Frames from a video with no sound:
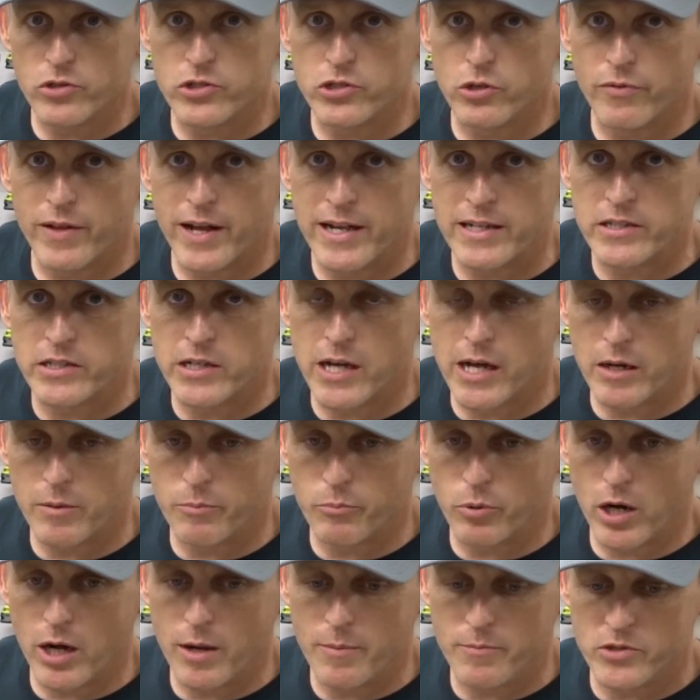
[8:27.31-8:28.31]
So that's not a
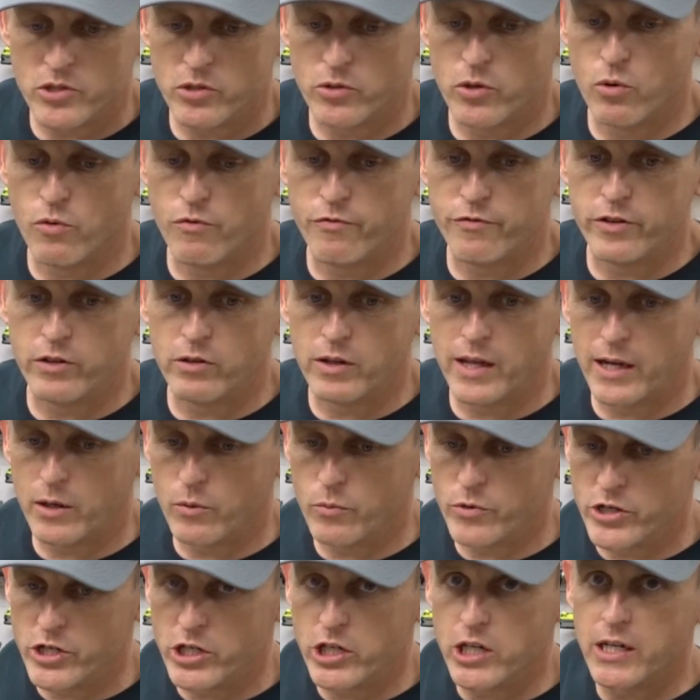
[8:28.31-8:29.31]
problem. So don't feel like
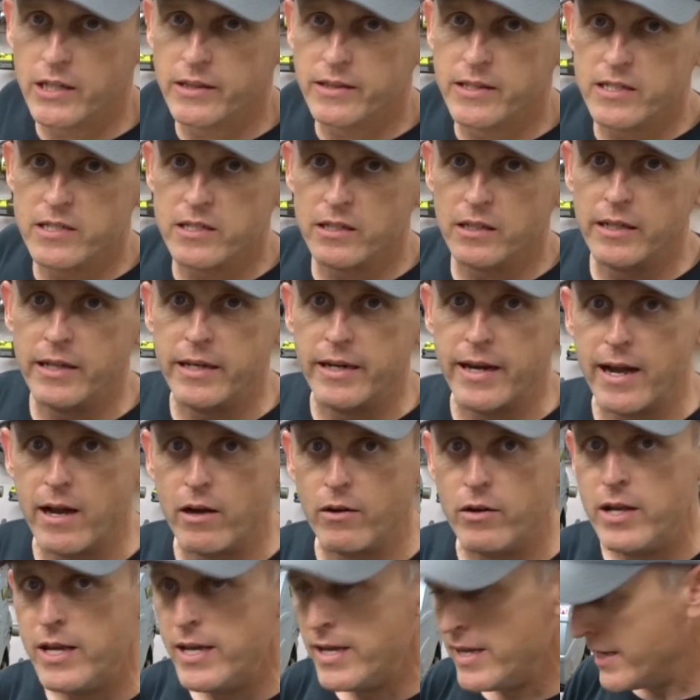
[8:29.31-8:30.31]
when you cut this lid
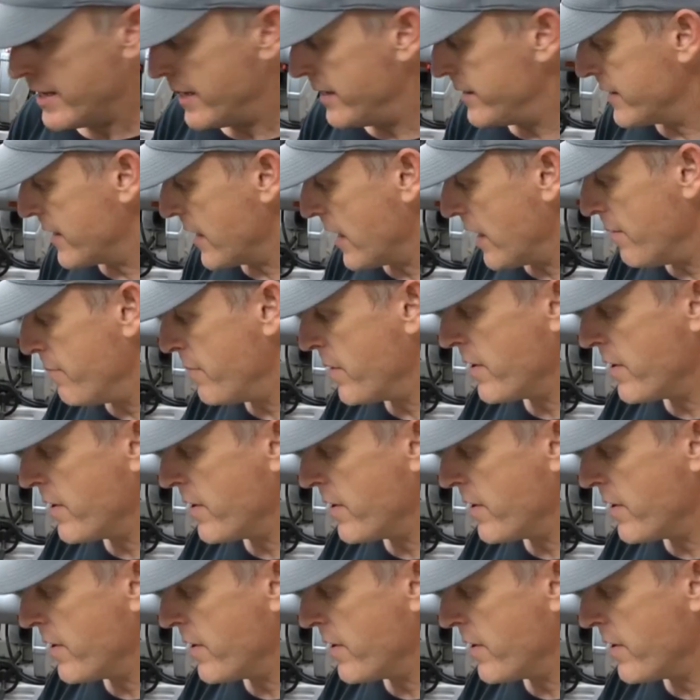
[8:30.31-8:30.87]
out, it's got to